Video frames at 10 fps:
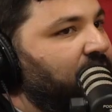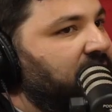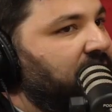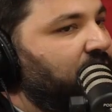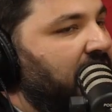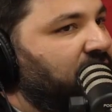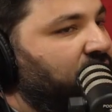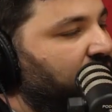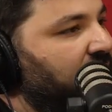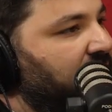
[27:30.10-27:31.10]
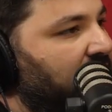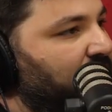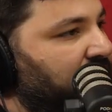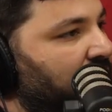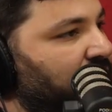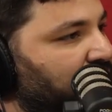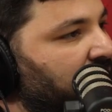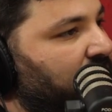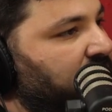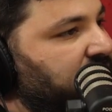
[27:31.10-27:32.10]
we're not tricked like we thought it was
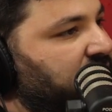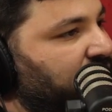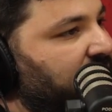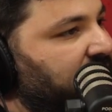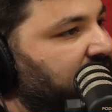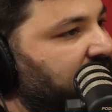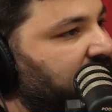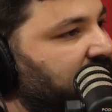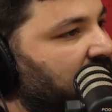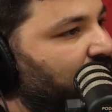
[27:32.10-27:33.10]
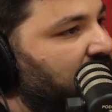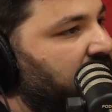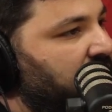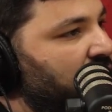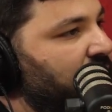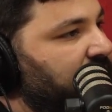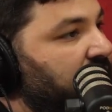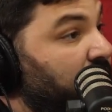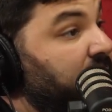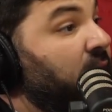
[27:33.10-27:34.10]
real. We're just tricked because we assumed
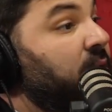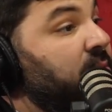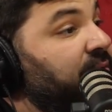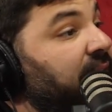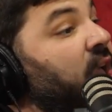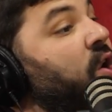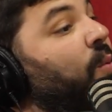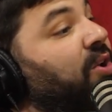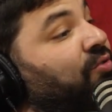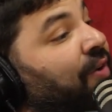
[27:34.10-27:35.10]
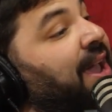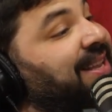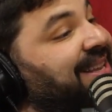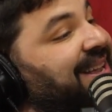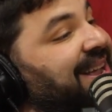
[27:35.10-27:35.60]
this would be a good movie. We're tricked.